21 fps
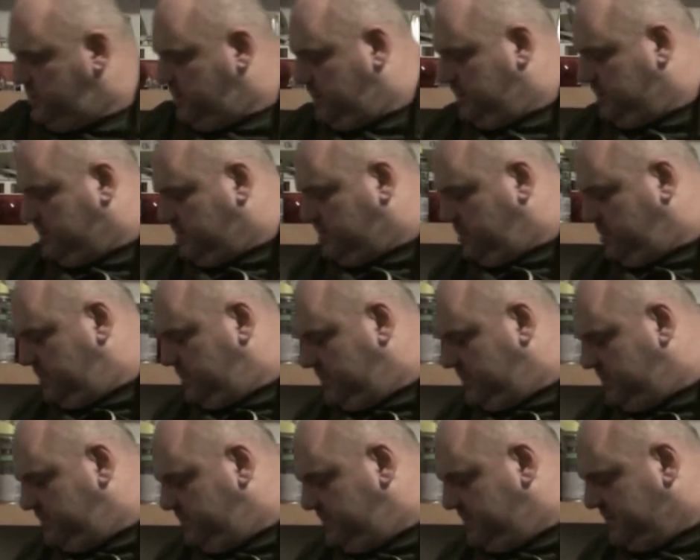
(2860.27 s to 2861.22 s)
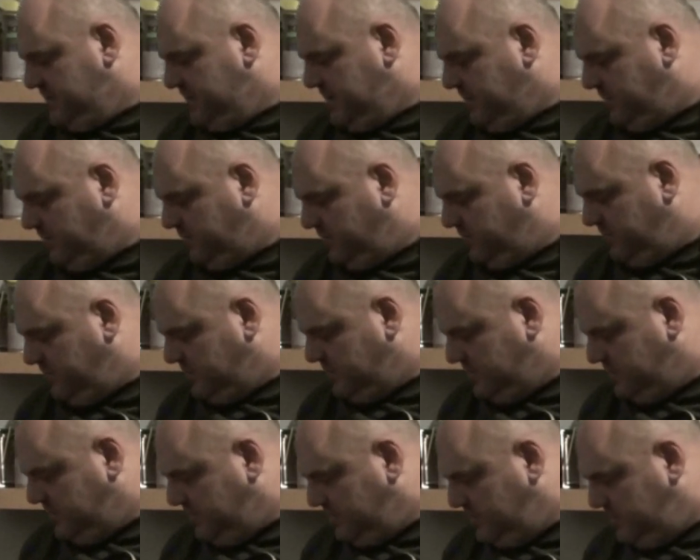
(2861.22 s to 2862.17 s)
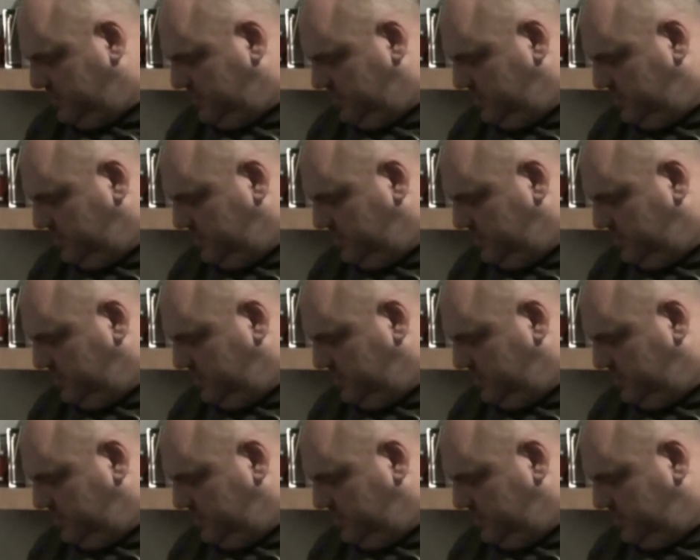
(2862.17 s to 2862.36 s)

Let's try some sounds.